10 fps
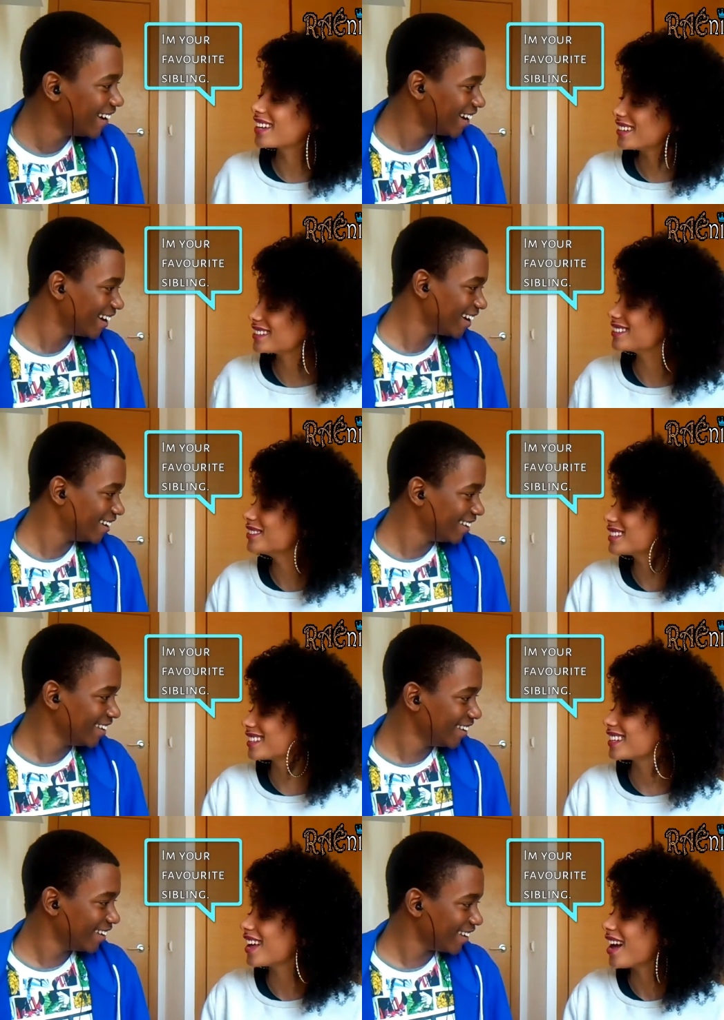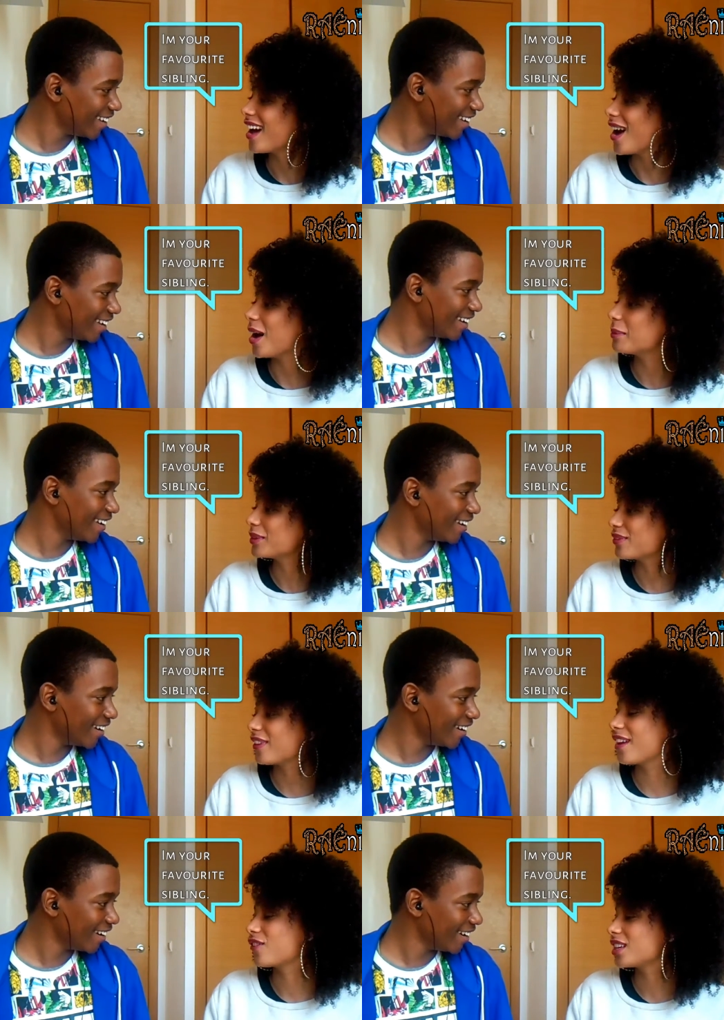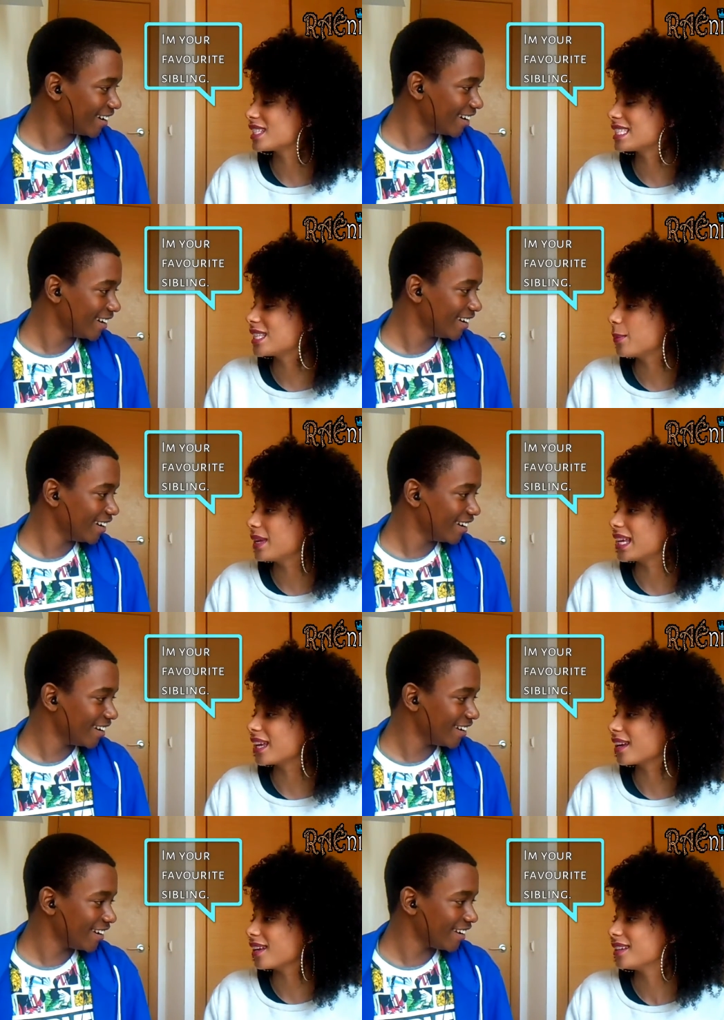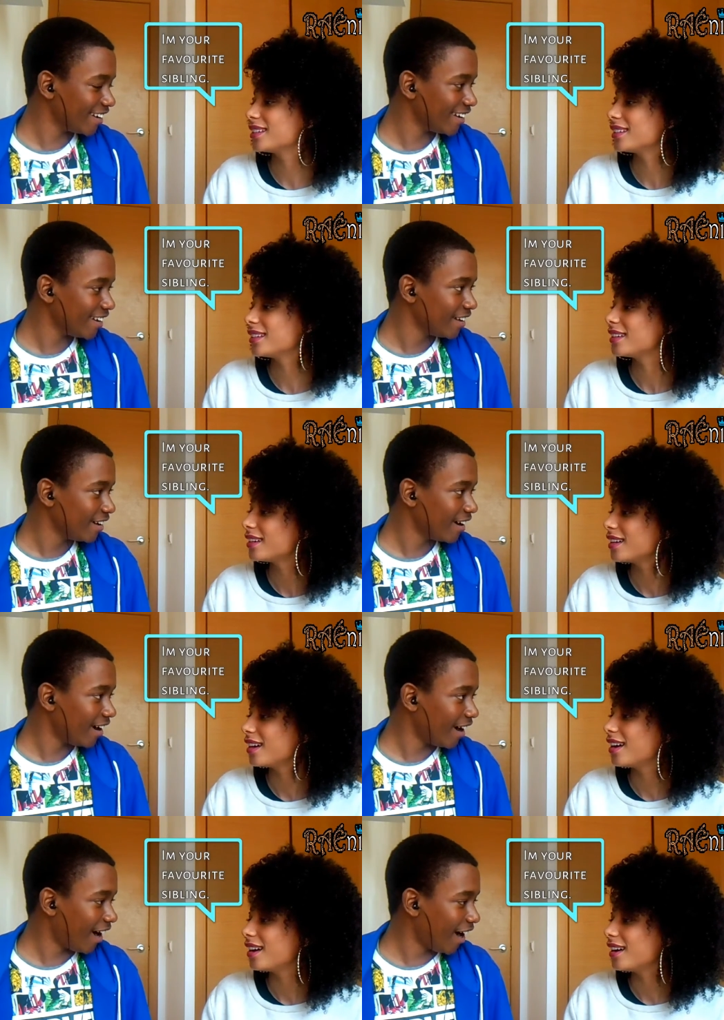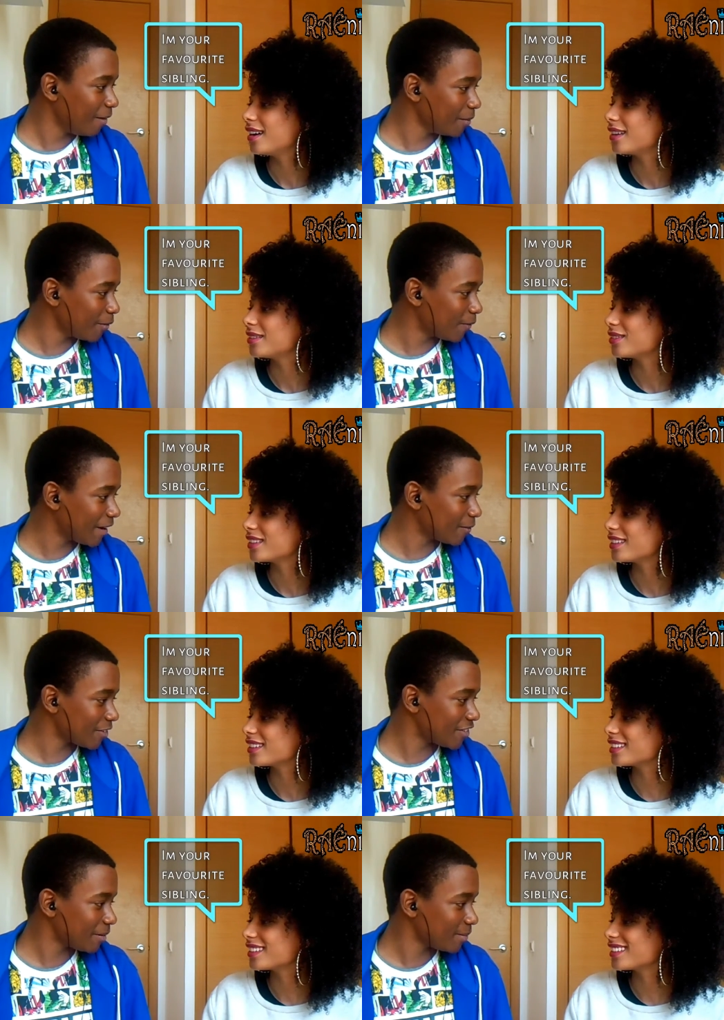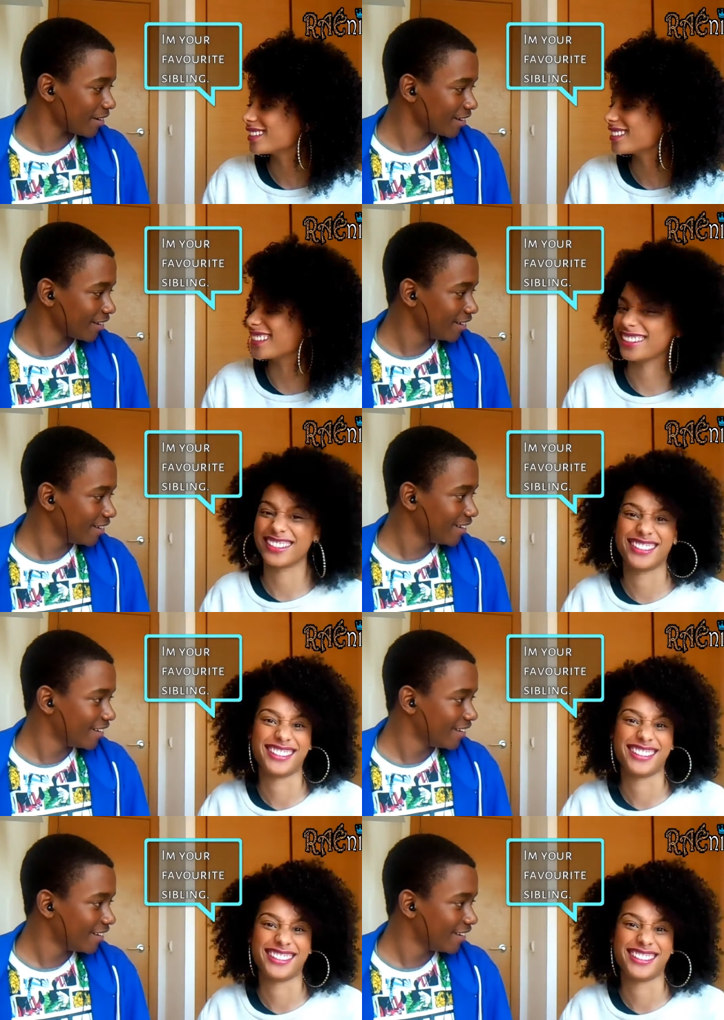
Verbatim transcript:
Speaker 1: okay, listen, I'm your favorite sibling.
Speaker 2: I'm your favorite sibling.